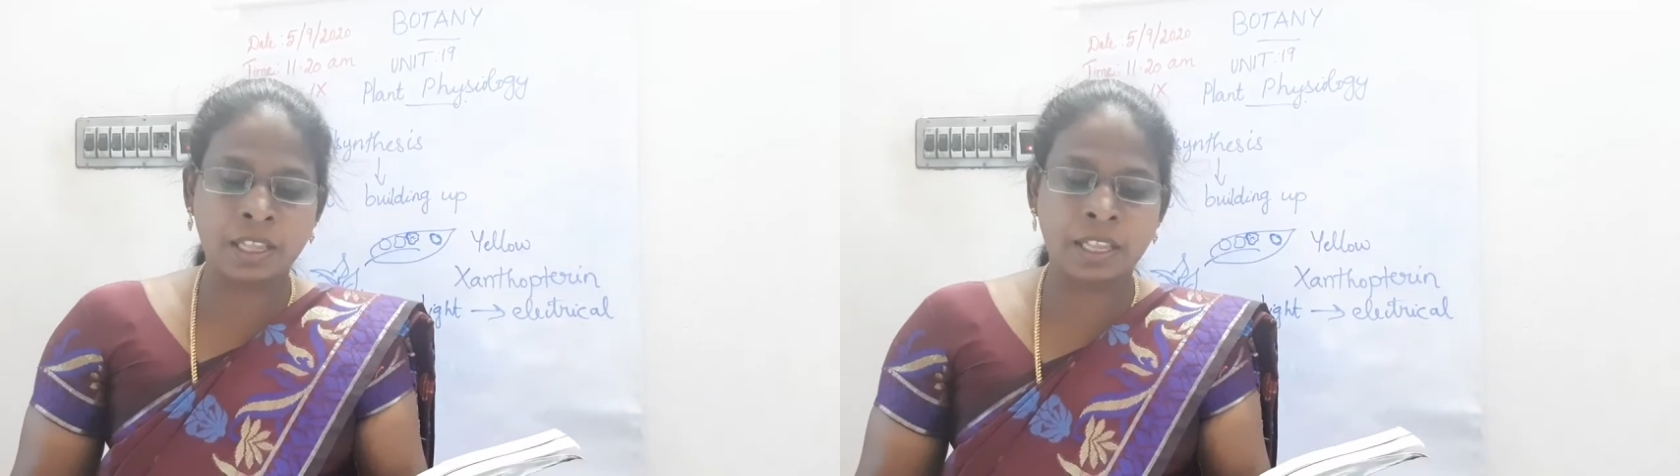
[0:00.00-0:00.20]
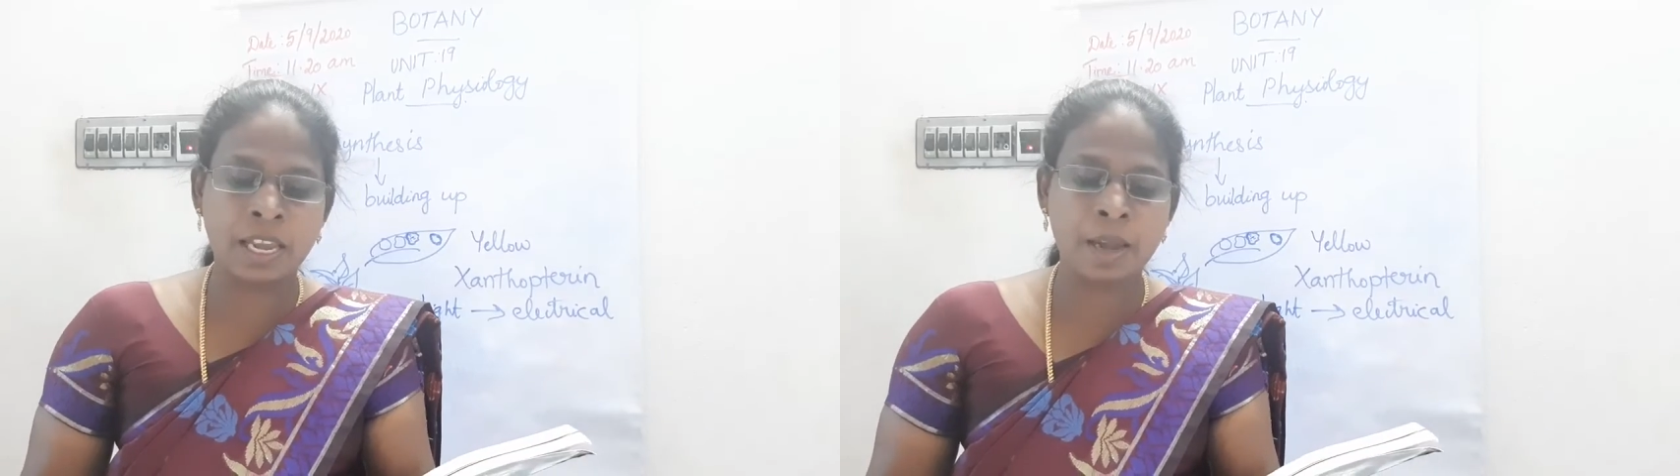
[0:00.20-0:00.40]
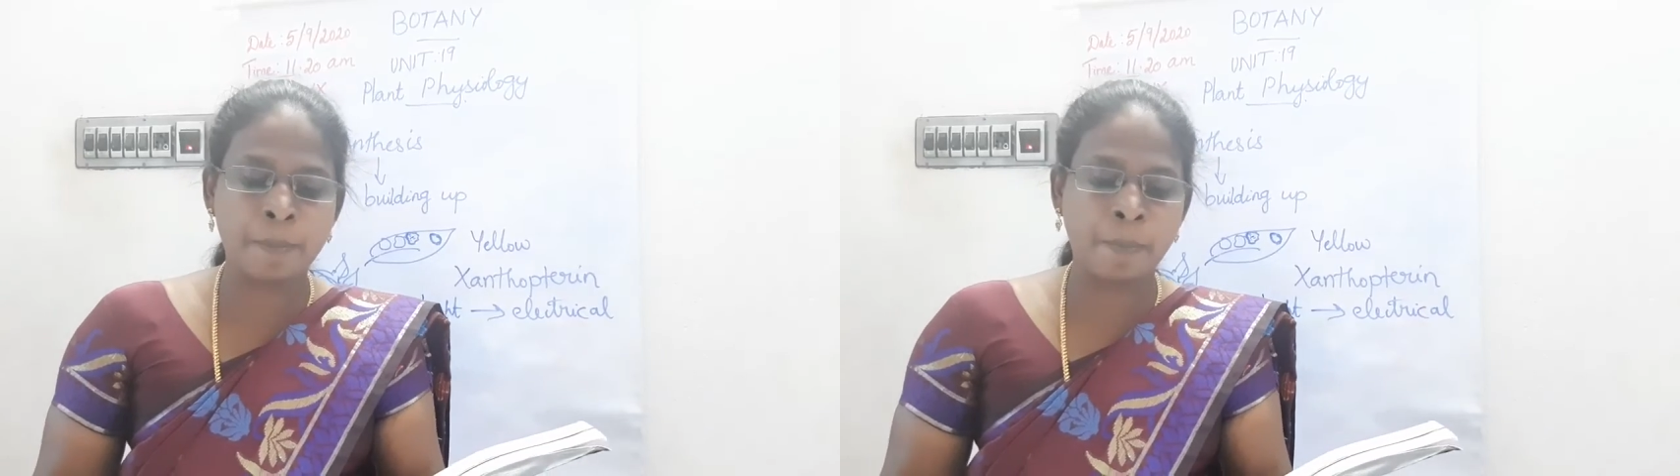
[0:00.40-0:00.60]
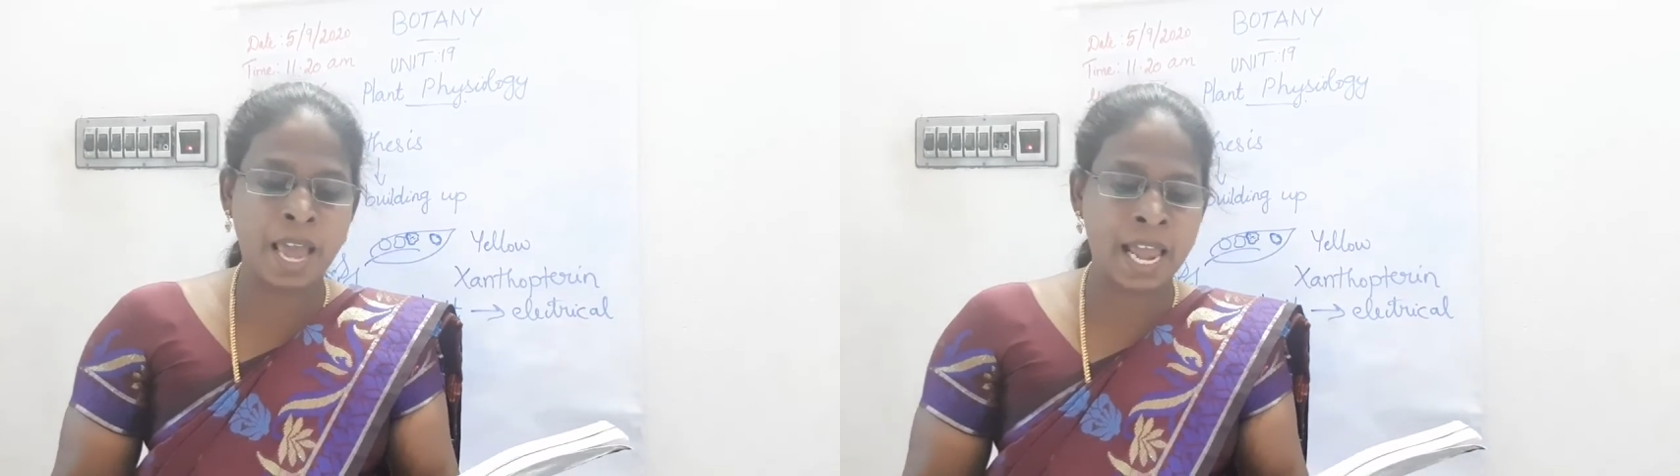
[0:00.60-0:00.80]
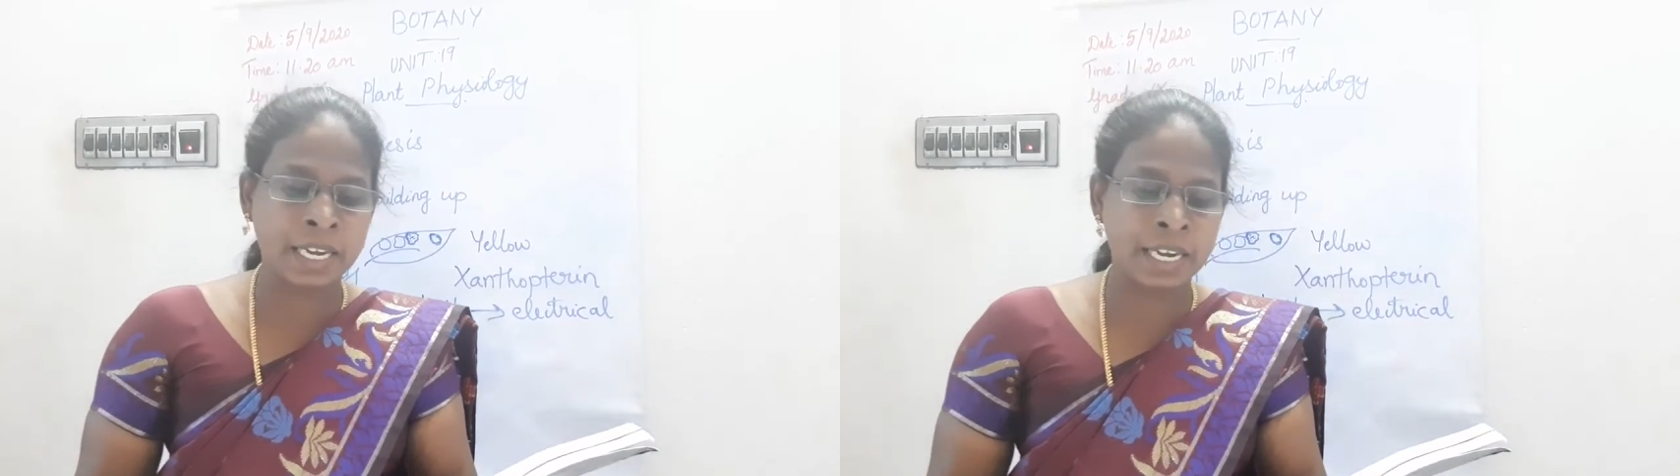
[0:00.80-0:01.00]
in the
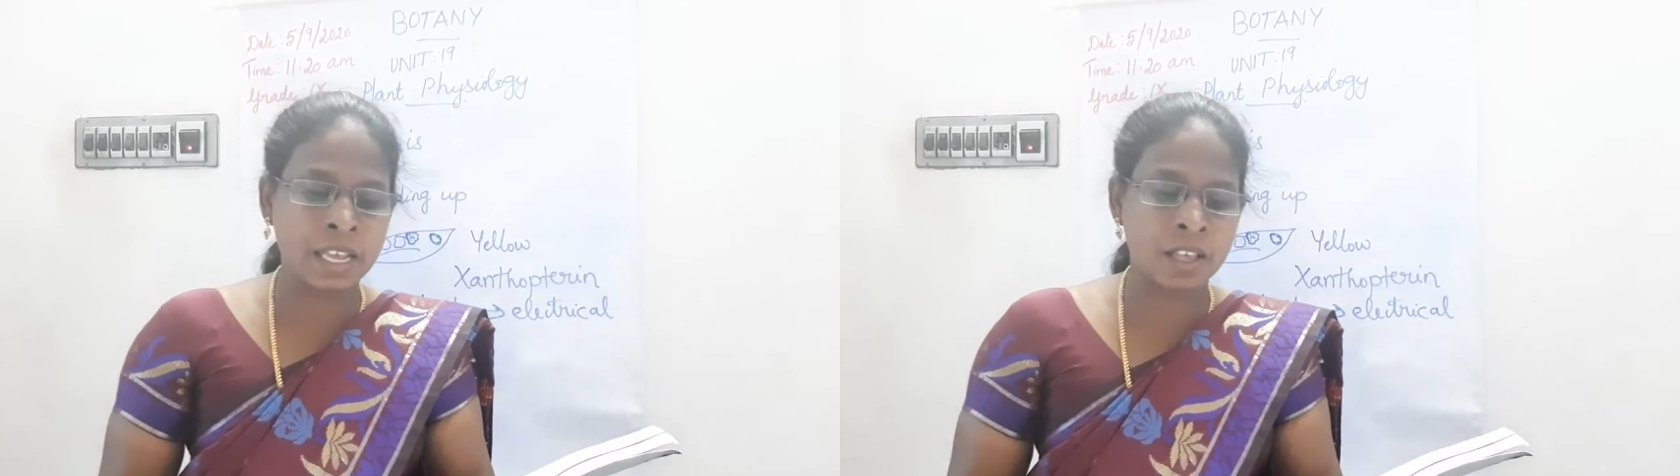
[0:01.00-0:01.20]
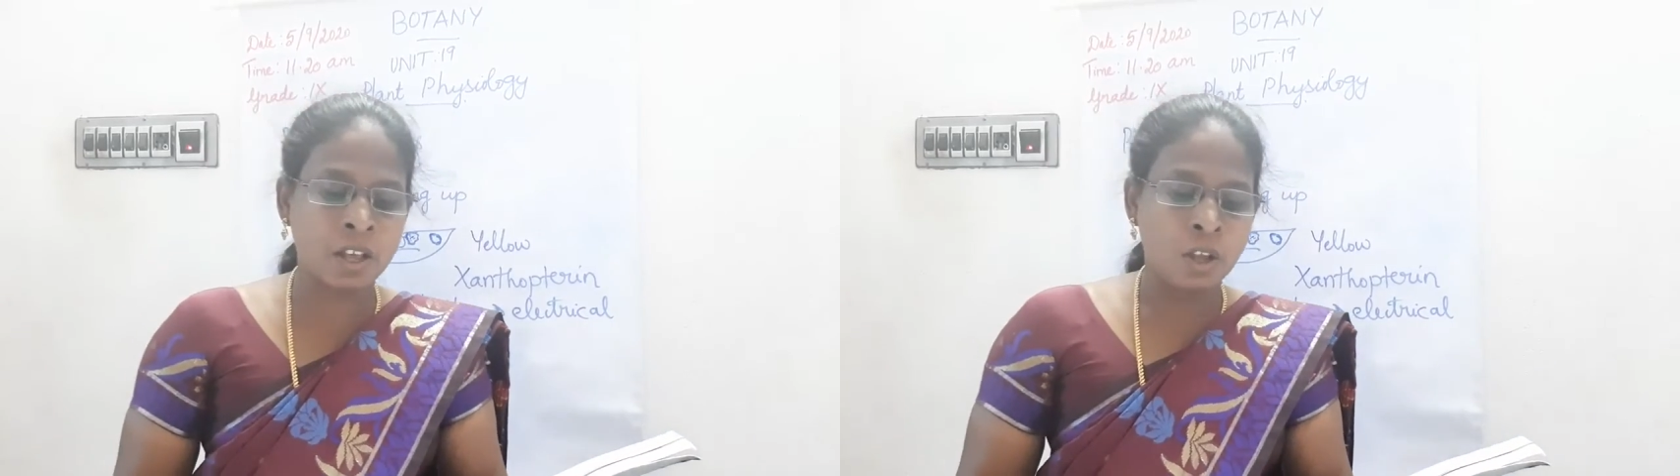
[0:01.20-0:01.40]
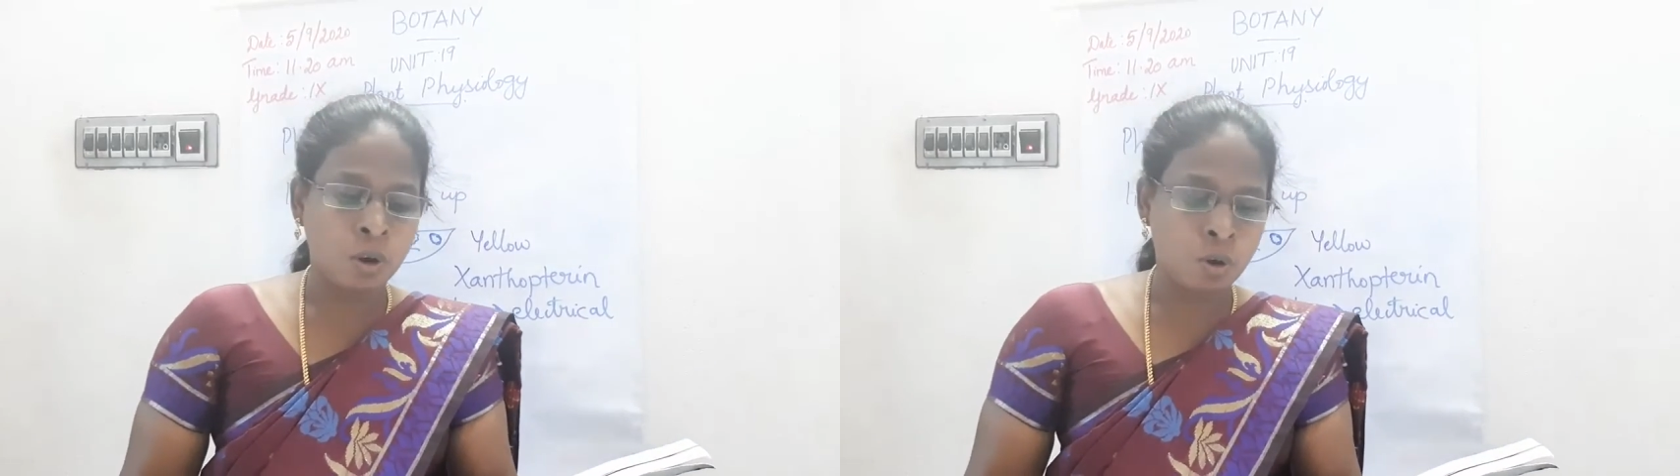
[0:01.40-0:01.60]
plant is